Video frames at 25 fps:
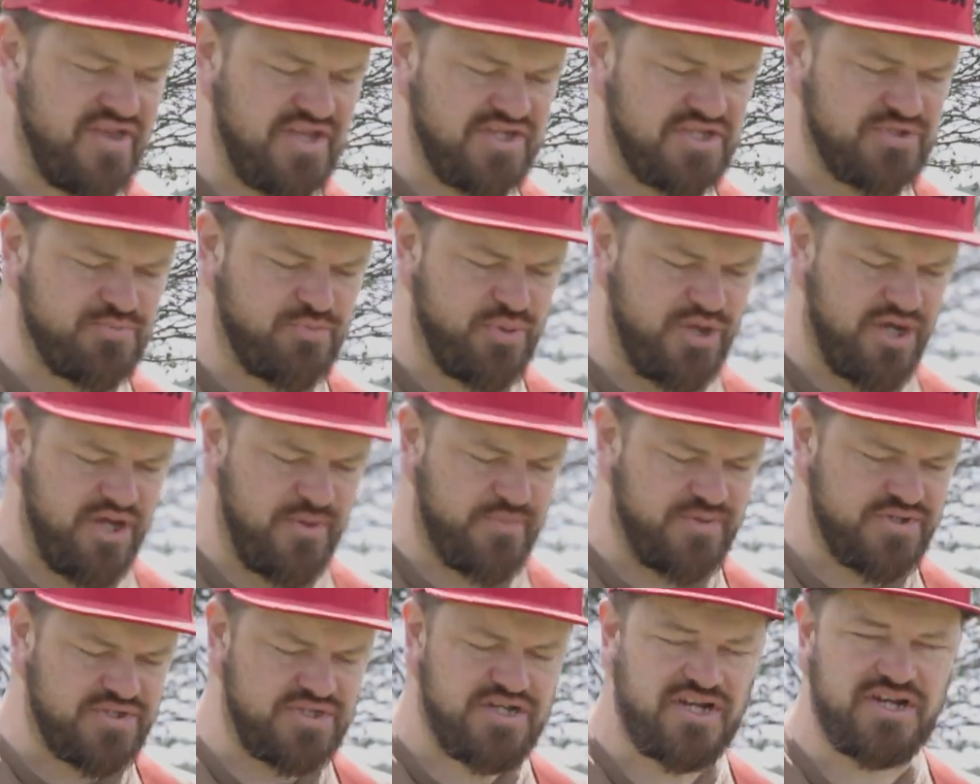this
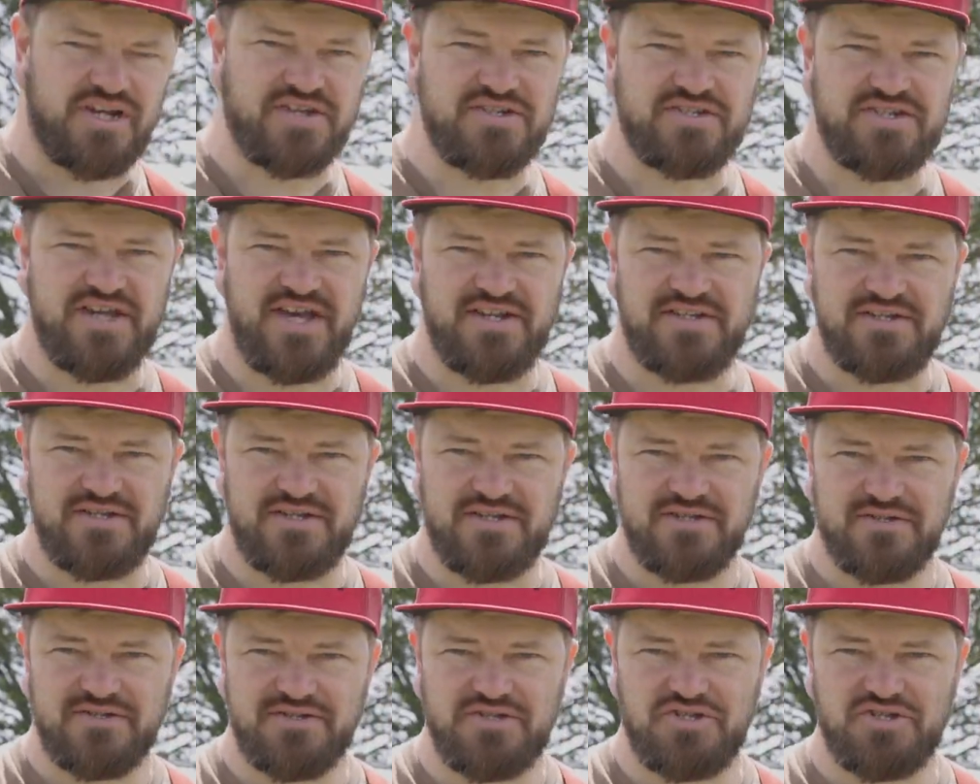purpose, like I said,
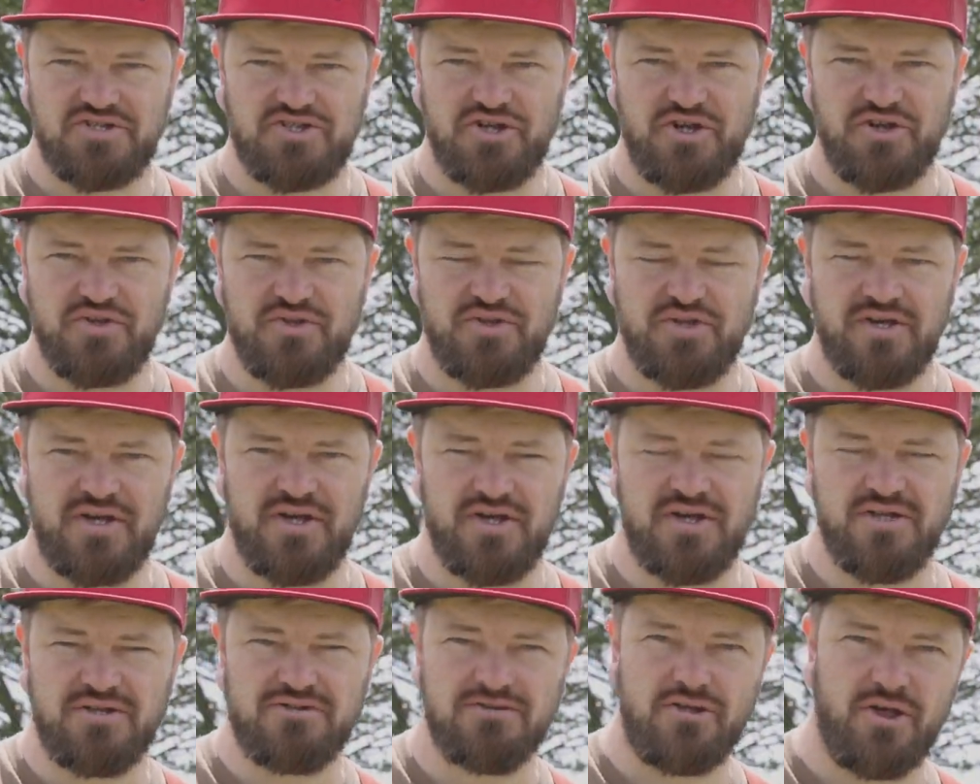to show you
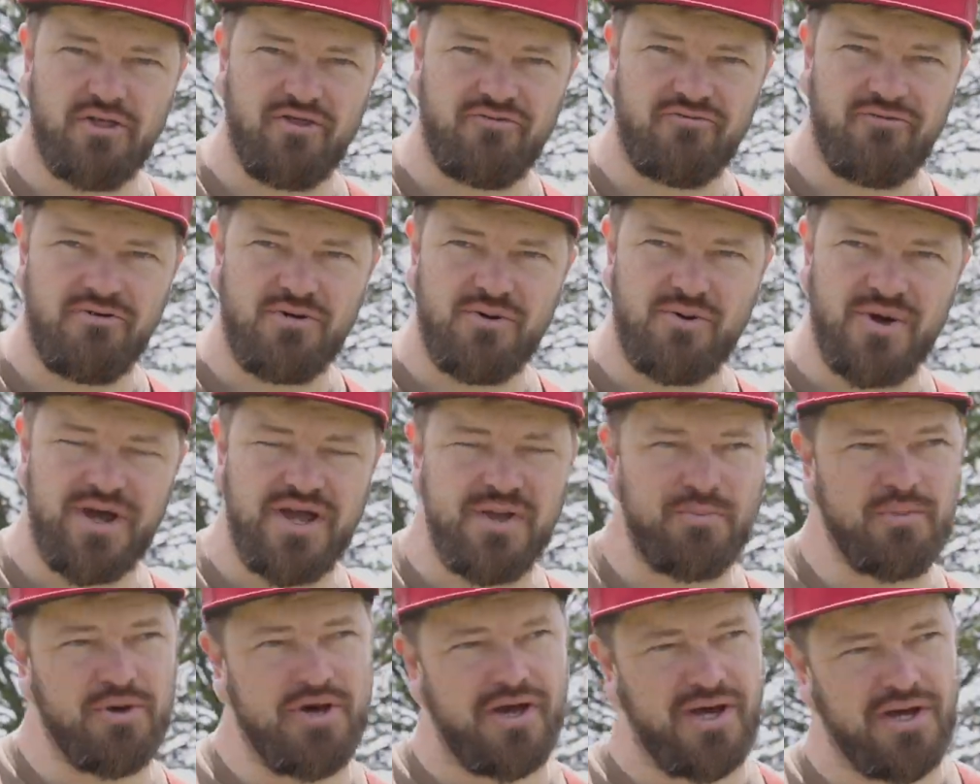not the wrong
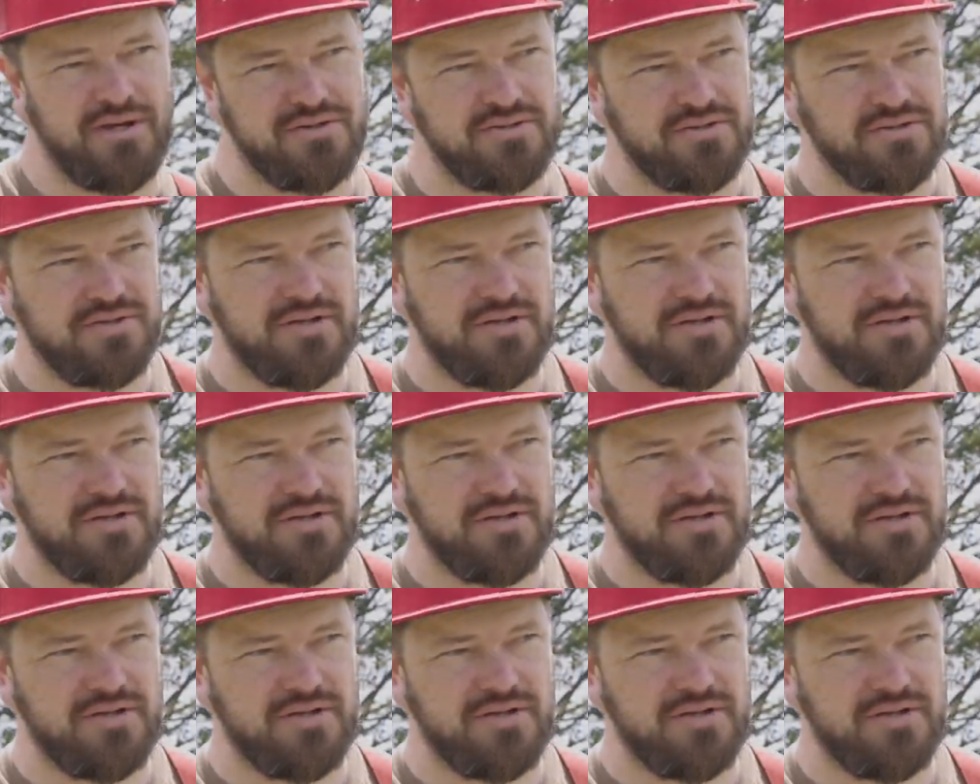way, but